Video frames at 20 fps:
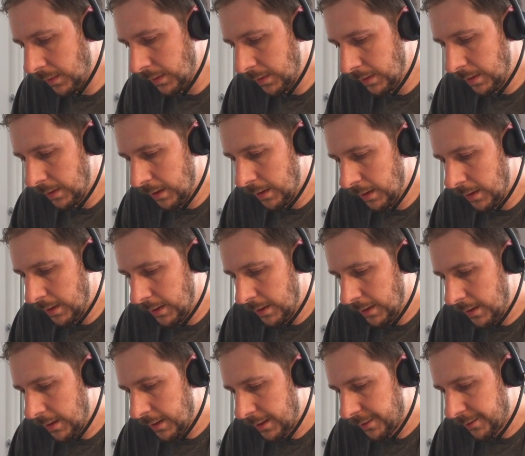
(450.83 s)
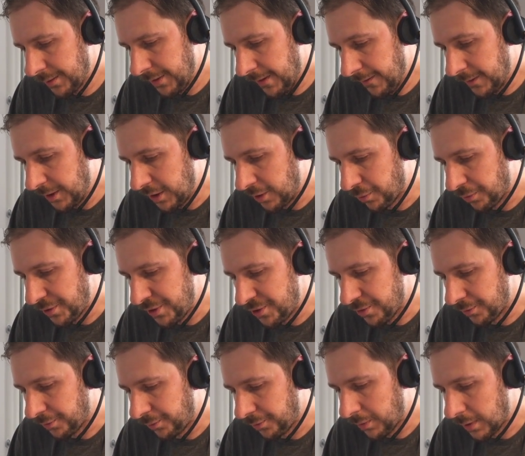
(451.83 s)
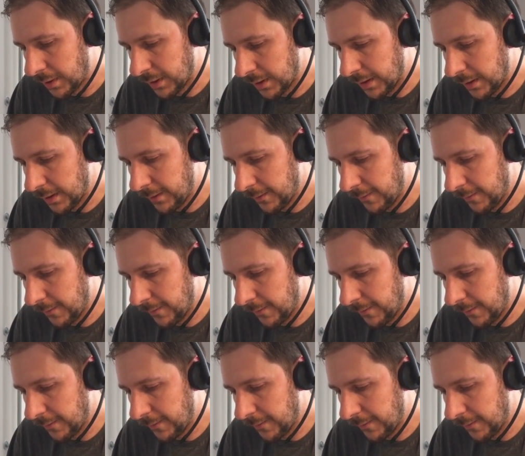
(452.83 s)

I don't have any creatures to archive.